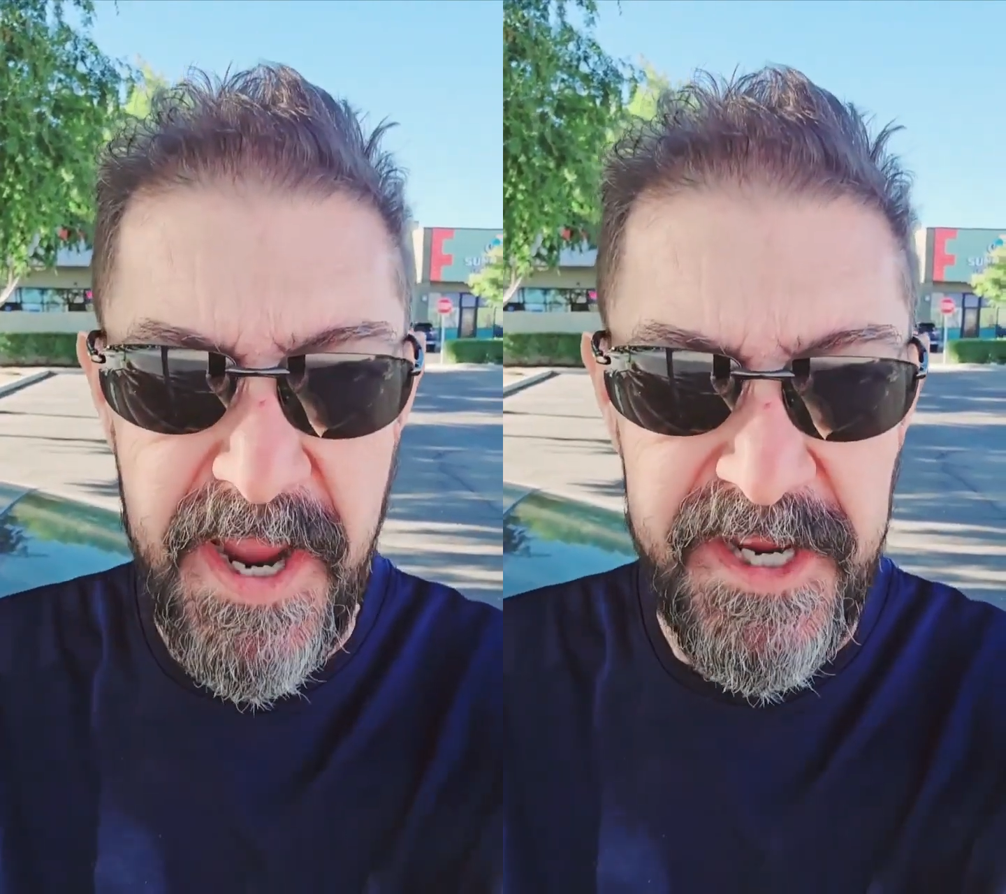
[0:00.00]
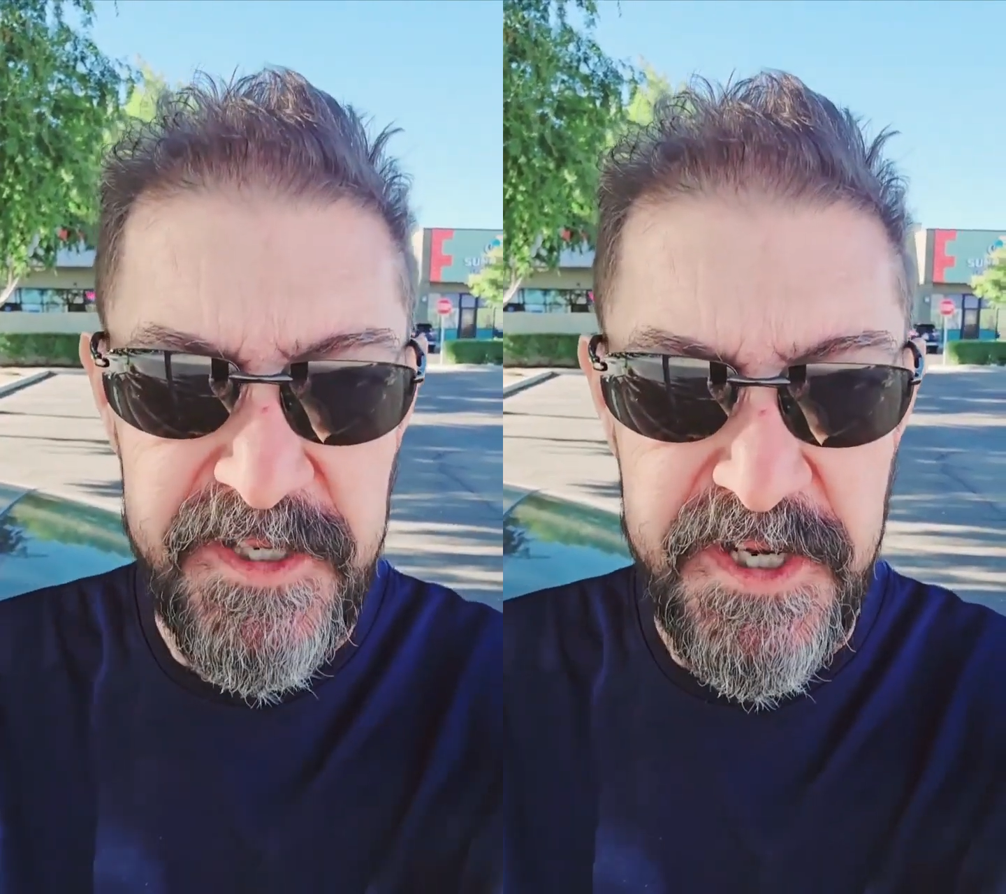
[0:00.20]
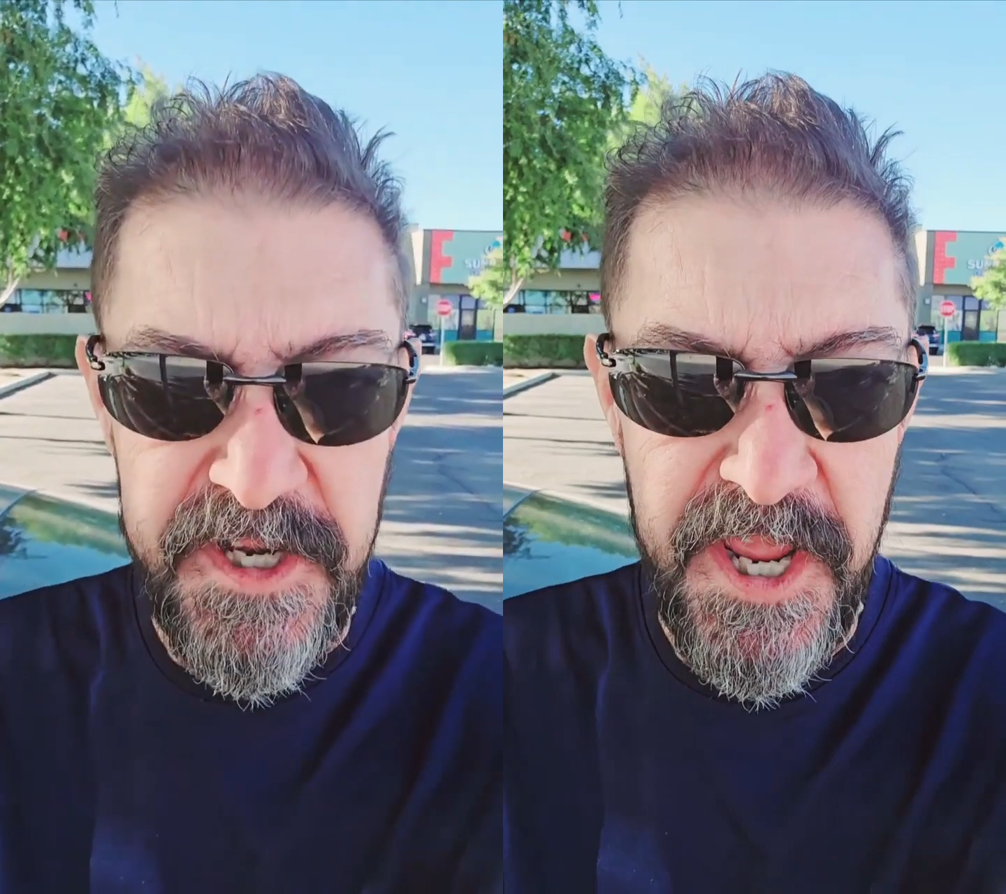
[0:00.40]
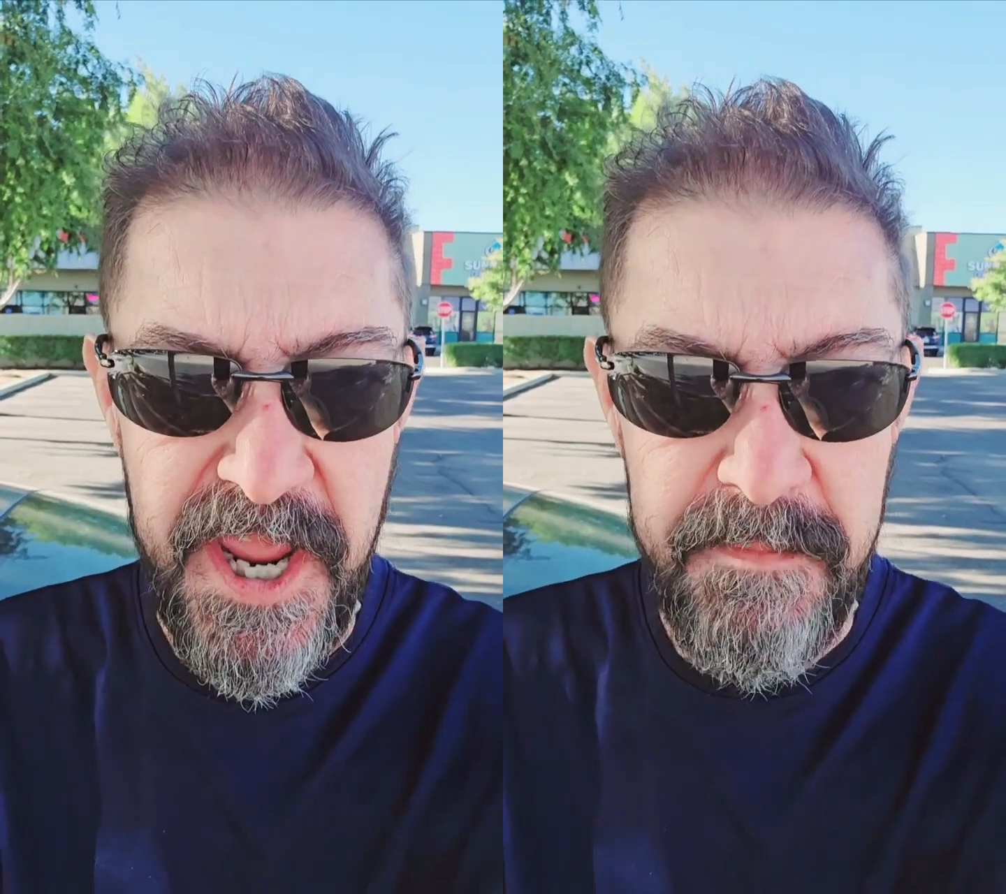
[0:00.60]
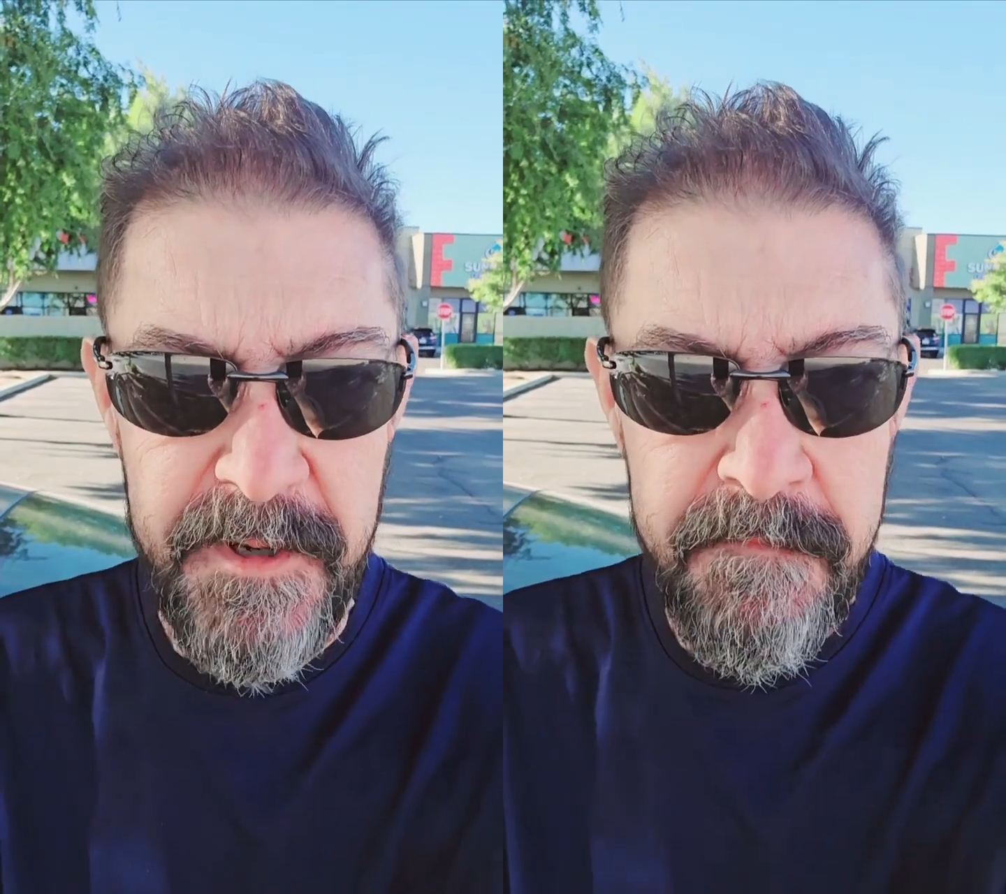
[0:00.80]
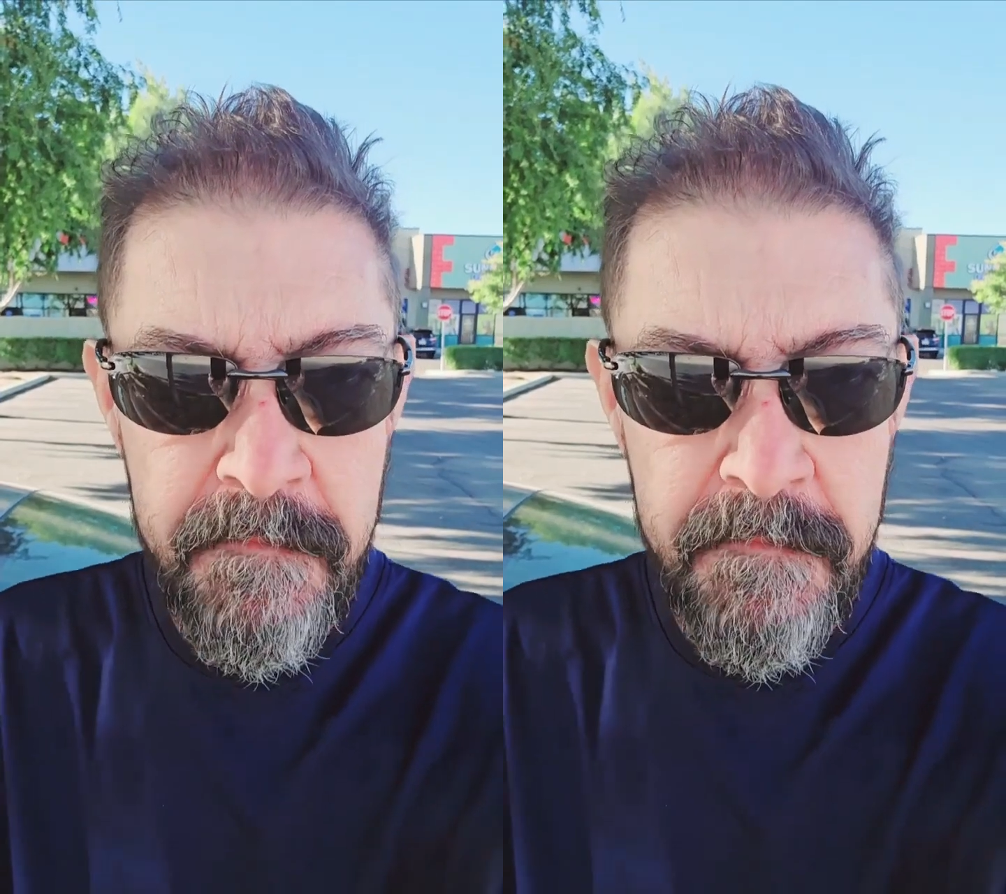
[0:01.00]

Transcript: mighty name.